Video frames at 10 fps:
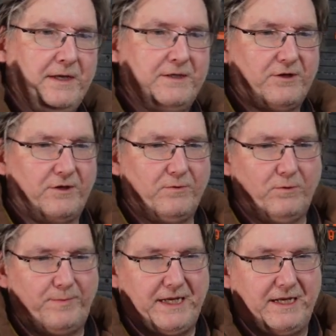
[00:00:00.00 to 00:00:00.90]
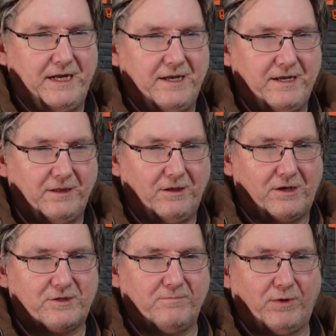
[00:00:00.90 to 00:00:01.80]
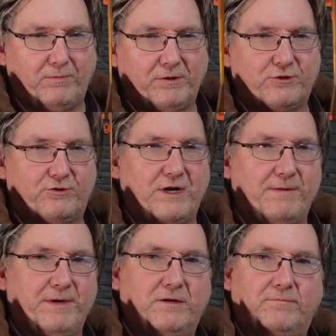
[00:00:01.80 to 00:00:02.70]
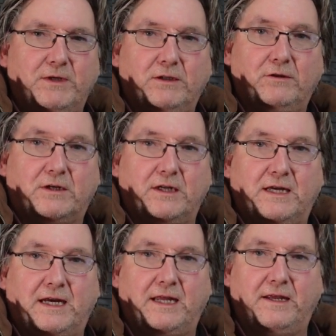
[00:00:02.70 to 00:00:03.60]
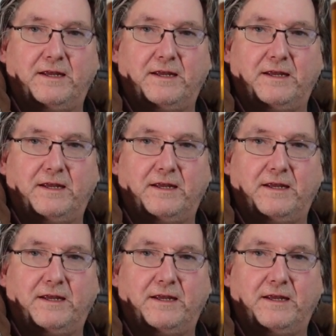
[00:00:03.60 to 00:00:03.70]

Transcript: So there will be lots of bubbles streaming up, but look at that.